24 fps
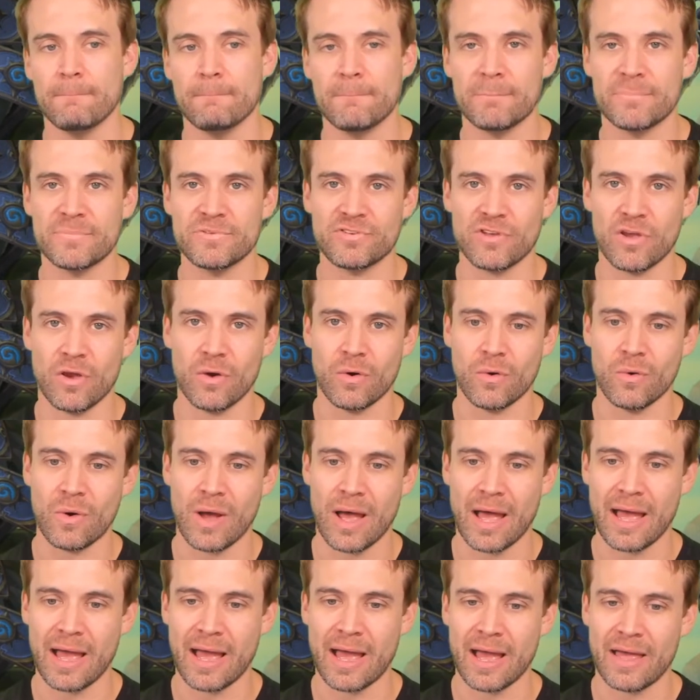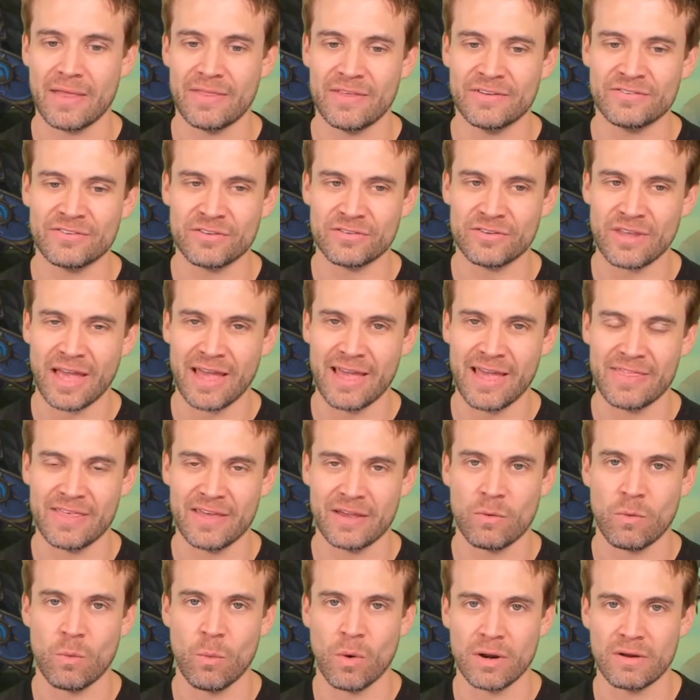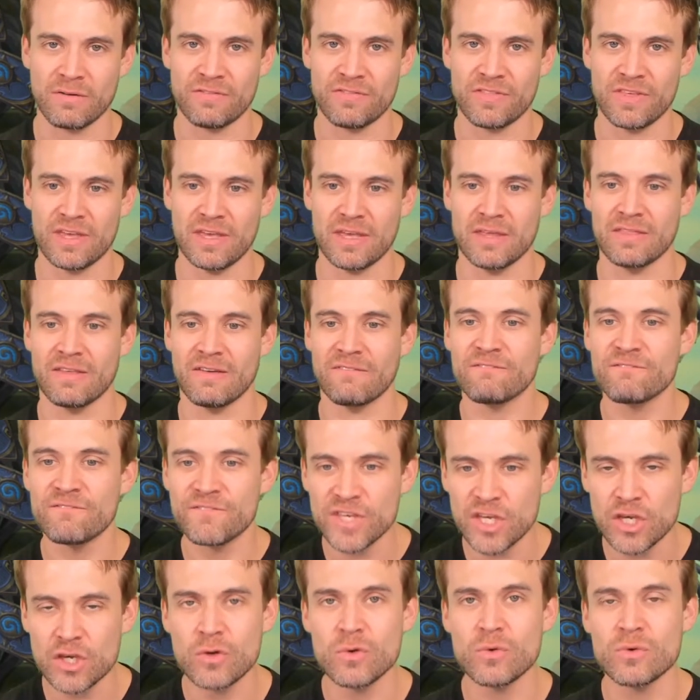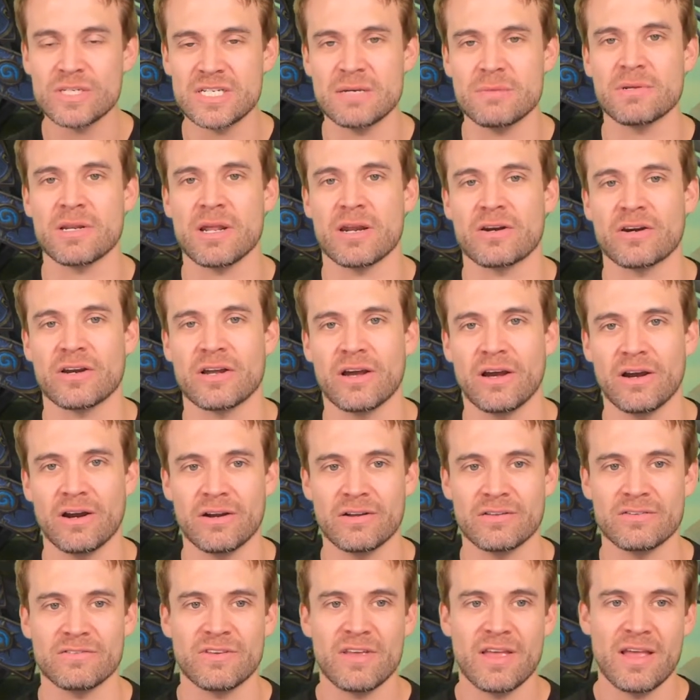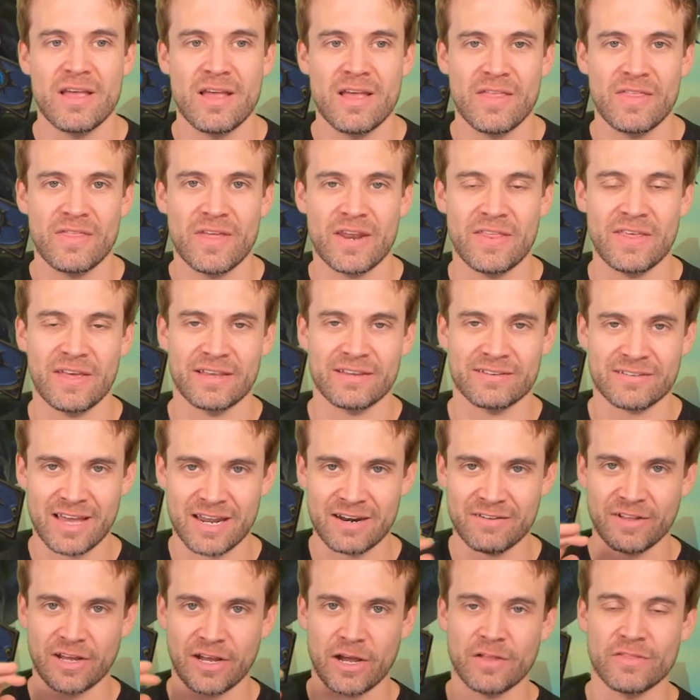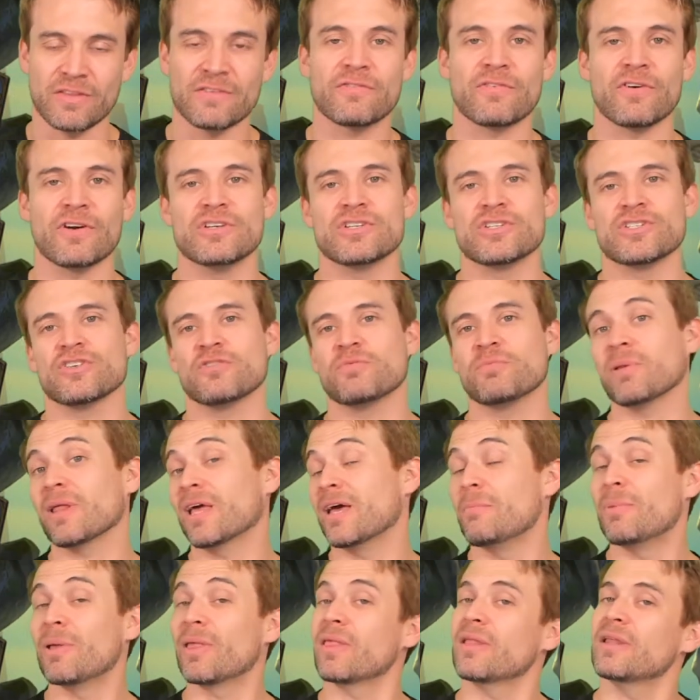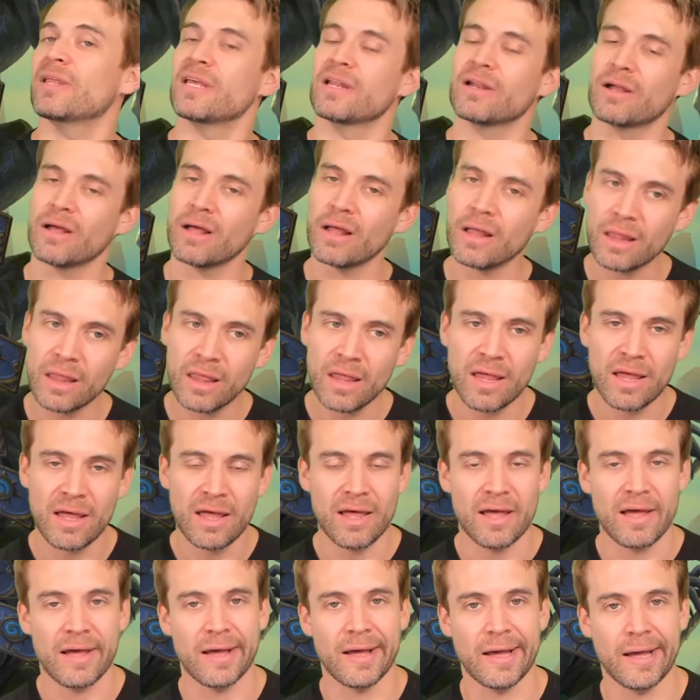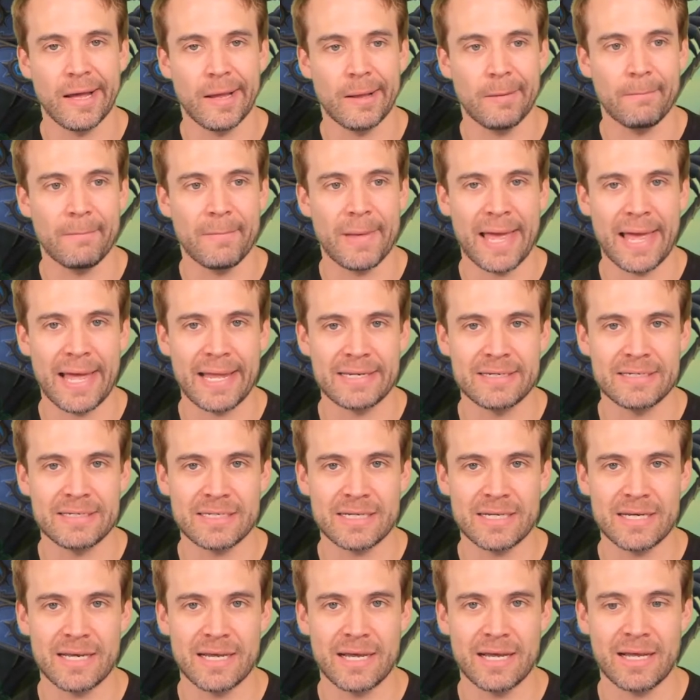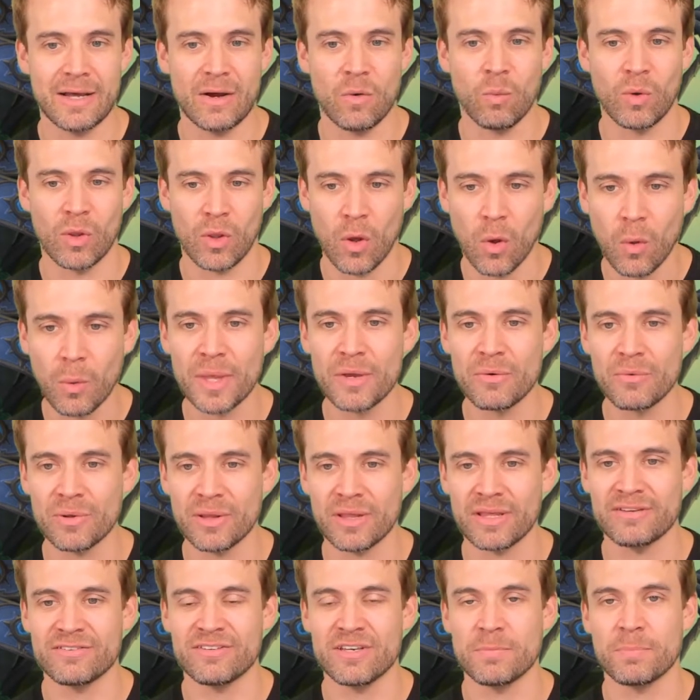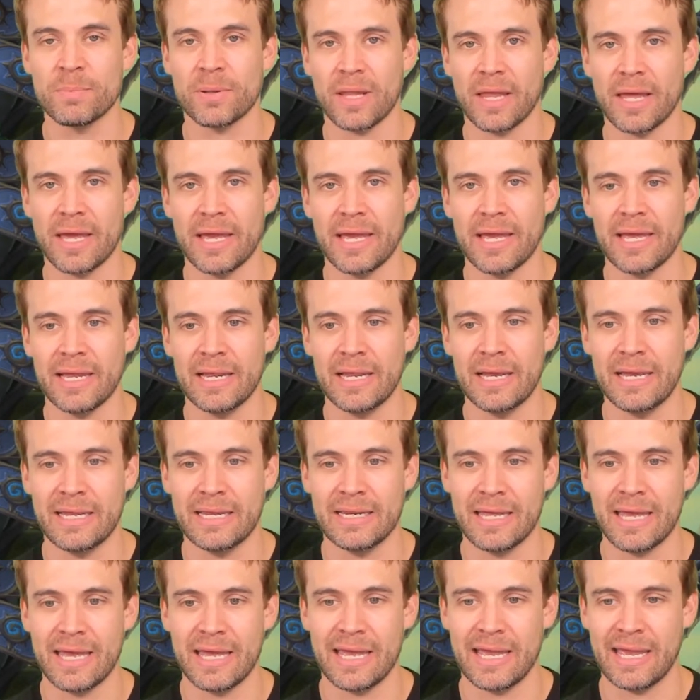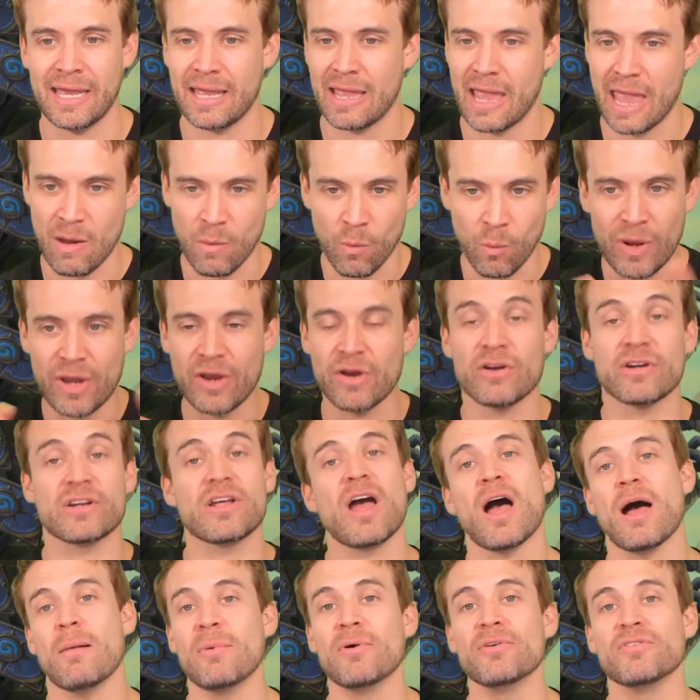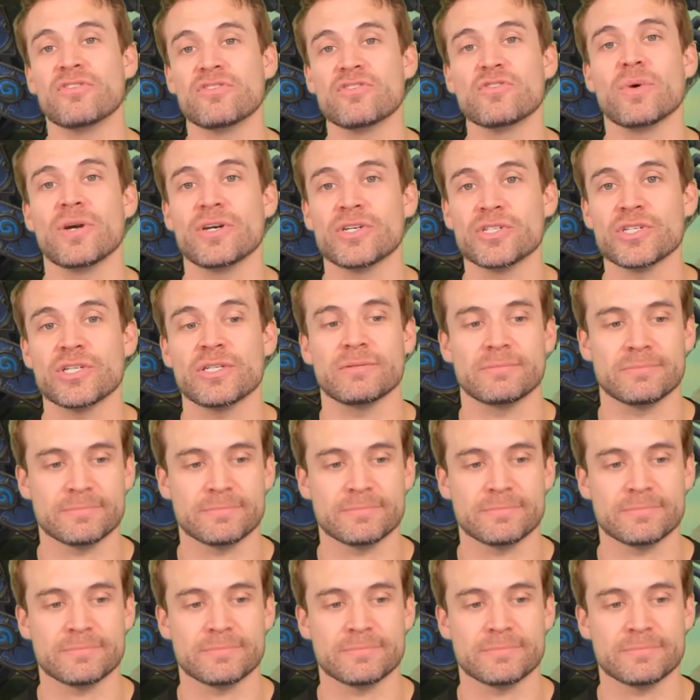So this is, I think, one of the few Demon Hunter cards that I think is kind of, like, on the fringes of playability at all. And will only really see play in a weird combo situation.